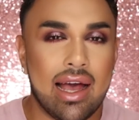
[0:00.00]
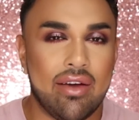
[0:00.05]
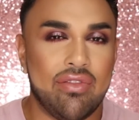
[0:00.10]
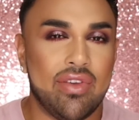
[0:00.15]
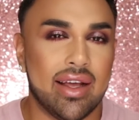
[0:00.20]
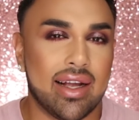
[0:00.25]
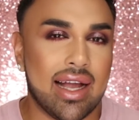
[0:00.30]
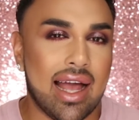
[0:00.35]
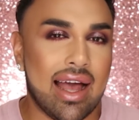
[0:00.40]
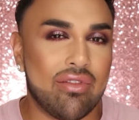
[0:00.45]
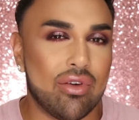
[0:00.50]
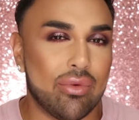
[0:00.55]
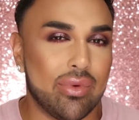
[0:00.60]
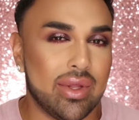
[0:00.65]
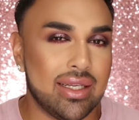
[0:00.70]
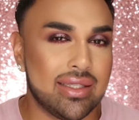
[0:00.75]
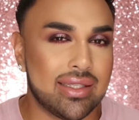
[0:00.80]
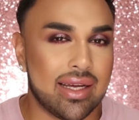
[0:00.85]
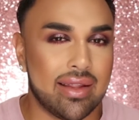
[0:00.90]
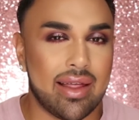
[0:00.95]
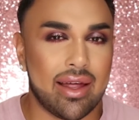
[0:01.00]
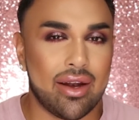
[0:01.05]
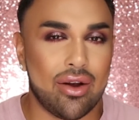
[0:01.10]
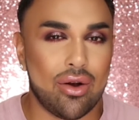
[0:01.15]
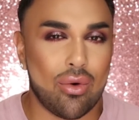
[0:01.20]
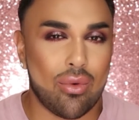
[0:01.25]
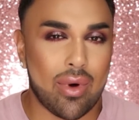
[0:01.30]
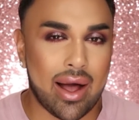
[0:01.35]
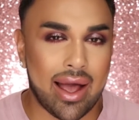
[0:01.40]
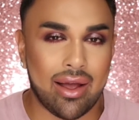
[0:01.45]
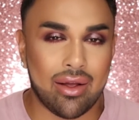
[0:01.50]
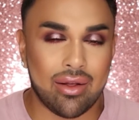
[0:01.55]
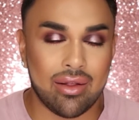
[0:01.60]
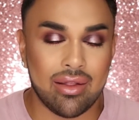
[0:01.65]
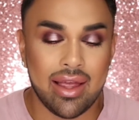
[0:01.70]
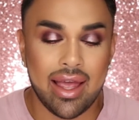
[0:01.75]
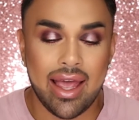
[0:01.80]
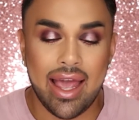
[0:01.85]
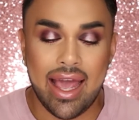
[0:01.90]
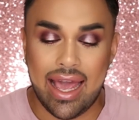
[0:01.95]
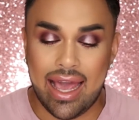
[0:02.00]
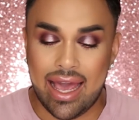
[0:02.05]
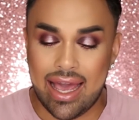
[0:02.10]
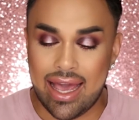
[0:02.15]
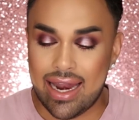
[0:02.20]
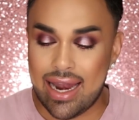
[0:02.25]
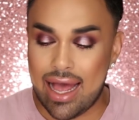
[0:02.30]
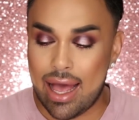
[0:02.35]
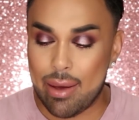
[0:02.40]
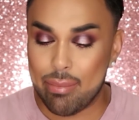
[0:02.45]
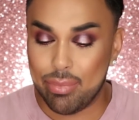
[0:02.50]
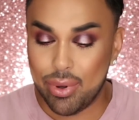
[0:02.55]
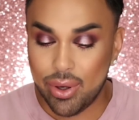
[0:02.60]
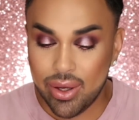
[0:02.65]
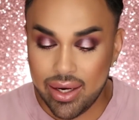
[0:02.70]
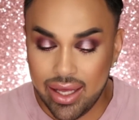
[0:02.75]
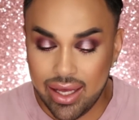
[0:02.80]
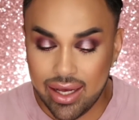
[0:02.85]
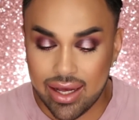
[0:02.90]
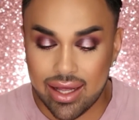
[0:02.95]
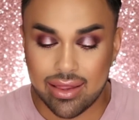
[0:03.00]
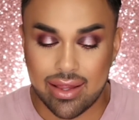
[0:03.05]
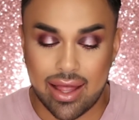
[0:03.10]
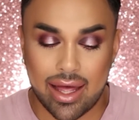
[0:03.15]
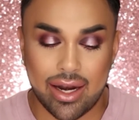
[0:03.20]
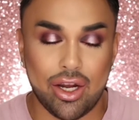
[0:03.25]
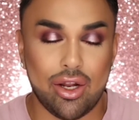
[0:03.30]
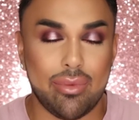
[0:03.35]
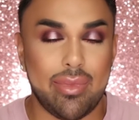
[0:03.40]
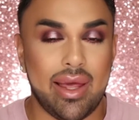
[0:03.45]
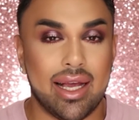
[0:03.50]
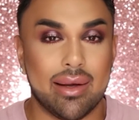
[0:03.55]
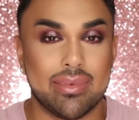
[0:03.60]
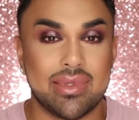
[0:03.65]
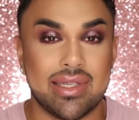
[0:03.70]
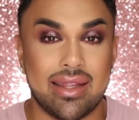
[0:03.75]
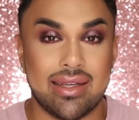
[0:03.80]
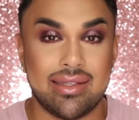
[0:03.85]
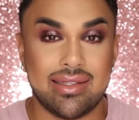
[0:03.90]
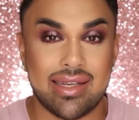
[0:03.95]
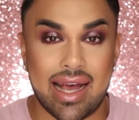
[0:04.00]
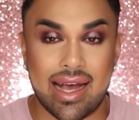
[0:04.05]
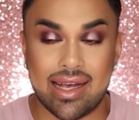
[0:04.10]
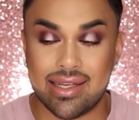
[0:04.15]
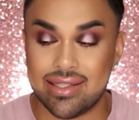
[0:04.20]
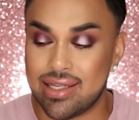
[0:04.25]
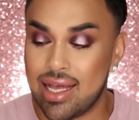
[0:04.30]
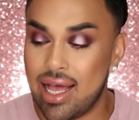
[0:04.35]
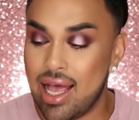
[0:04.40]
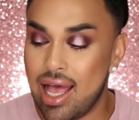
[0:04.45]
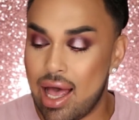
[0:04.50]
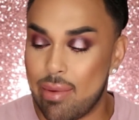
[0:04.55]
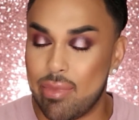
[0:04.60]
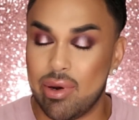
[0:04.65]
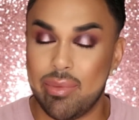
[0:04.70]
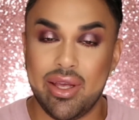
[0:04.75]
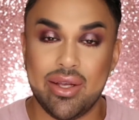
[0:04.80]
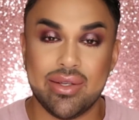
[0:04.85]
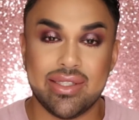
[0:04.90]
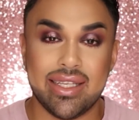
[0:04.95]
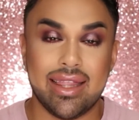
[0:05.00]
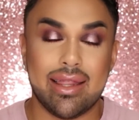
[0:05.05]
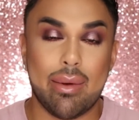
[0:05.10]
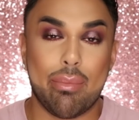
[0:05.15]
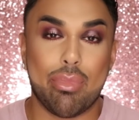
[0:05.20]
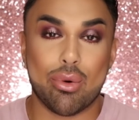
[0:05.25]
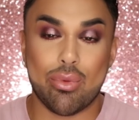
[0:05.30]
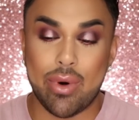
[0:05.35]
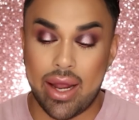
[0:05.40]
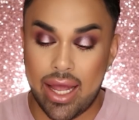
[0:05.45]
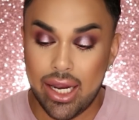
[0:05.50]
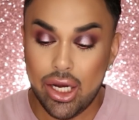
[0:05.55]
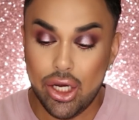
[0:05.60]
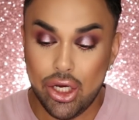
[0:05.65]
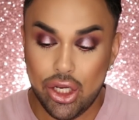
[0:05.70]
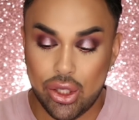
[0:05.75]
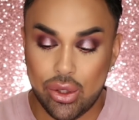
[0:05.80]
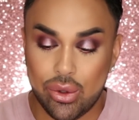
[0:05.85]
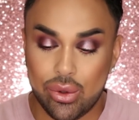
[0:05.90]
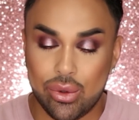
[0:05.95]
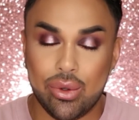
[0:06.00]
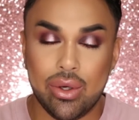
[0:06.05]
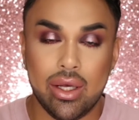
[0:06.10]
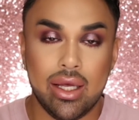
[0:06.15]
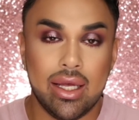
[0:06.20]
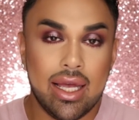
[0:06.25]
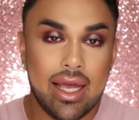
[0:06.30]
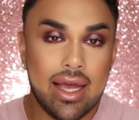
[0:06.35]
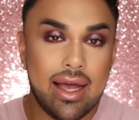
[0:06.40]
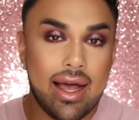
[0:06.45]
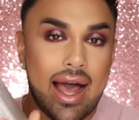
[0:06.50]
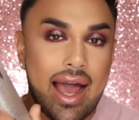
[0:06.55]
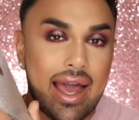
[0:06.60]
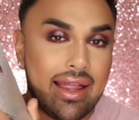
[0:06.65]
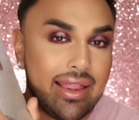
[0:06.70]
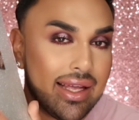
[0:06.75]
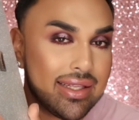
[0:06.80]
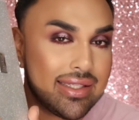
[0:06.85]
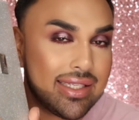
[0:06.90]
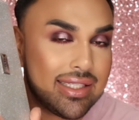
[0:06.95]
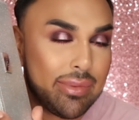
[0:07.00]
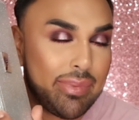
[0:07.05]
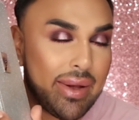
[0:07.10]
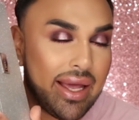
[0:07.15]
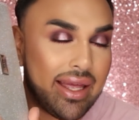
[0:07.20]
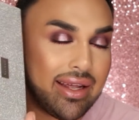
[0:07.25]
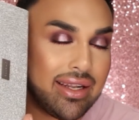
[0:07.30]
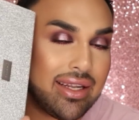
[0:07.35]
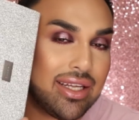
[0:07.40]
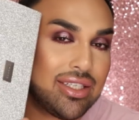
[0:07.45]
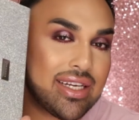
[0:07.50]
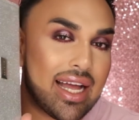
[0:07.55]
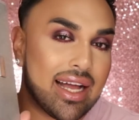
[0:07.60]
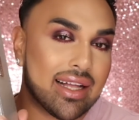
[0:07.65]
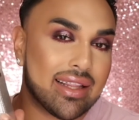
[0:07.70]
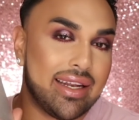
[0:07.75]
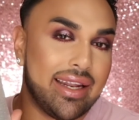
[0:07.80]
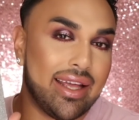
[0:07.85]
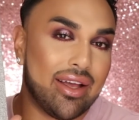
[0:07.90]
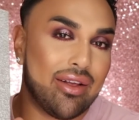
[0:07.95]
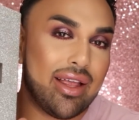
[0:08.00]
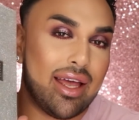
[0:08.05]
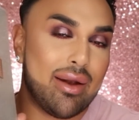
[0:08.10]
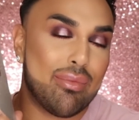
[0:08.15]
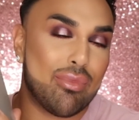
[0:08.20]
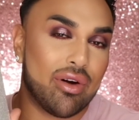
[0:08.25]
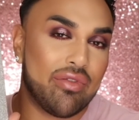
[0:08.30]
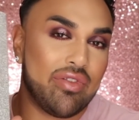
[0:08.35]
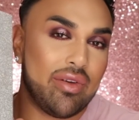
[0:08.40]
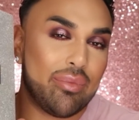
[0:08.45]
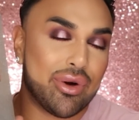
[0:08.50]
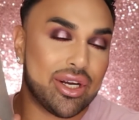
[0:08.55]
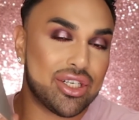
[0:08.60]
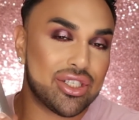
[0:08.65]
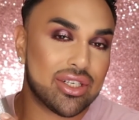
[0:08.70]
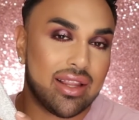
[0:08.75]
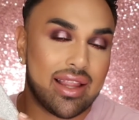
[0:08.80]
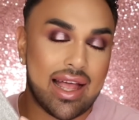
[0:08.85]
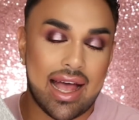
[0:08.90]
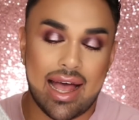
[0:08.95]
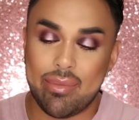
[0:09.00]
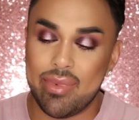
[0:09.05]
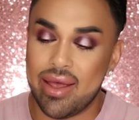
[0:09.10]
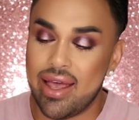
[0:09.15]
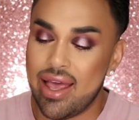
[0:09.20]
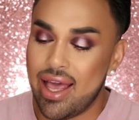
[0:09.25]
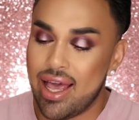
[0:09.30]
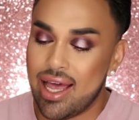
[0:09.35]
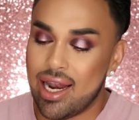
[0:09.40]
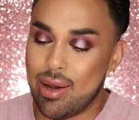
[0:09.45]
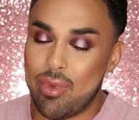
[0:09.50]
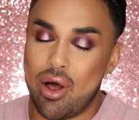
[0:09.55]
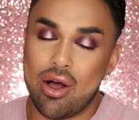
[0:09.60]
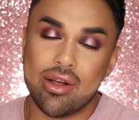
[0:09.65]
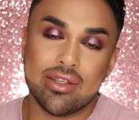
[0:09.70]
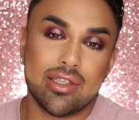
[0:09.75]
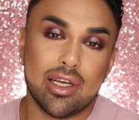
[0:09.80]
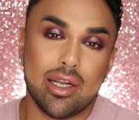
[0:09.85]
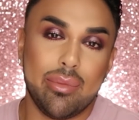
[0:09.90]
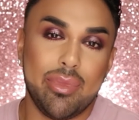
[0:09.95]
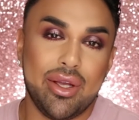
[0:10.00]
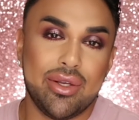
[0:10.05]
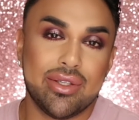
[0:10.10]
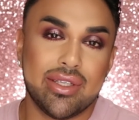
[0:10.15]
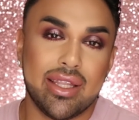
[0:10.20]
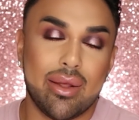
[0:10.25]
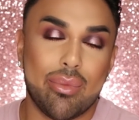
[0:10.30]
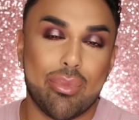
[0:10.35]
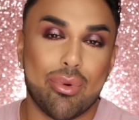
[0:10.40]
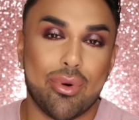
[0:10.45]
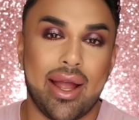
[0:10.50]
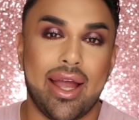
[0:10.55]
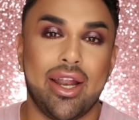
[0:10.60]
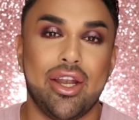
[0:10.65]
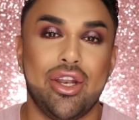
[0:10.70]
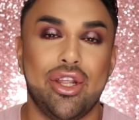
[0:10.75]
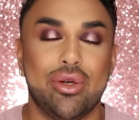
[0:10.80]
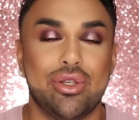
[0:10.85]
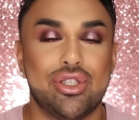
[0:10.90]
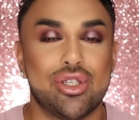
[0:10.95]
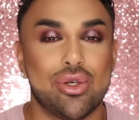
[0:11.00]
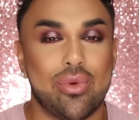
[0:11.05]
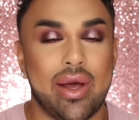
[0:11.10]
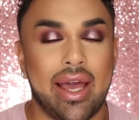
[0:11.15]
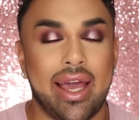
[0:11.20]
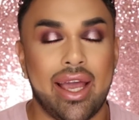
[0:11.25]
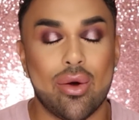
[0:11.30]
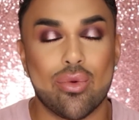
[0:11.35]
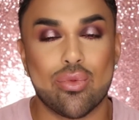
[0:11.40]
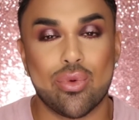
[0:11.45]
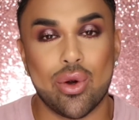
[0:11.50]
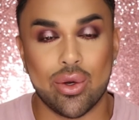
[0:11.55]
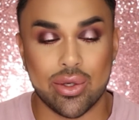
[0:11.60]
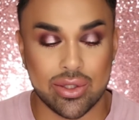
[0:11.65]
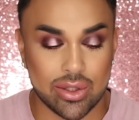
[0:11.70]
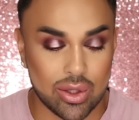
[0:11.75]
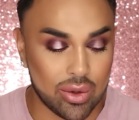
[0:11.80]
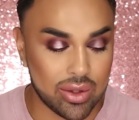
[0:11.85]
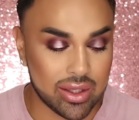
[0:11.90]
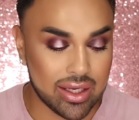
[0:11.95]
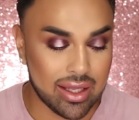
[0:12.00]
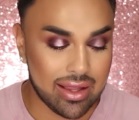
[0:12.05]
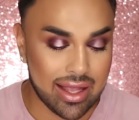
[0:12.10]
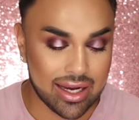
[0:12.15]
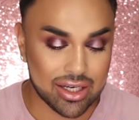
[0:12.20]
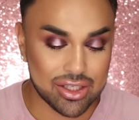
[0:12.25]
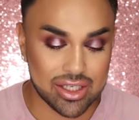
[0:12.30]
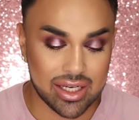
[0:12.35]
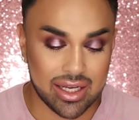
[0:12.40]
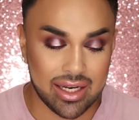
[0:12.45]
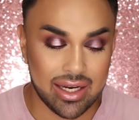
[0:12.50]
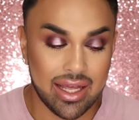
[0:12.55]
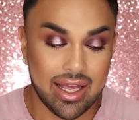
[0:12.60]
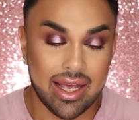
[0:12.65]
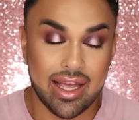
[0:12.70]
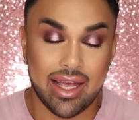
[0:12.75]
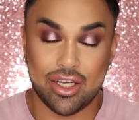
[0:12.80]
I feel like I haven't really done that in a while. And I'm putting a lot of new makeup to the test. I'm gonna be using the brand new, highly anticipated Jaclyn Hill and Morphe brush collab. And I'm also gonna be using the brand new Jouer Rose Gold collection.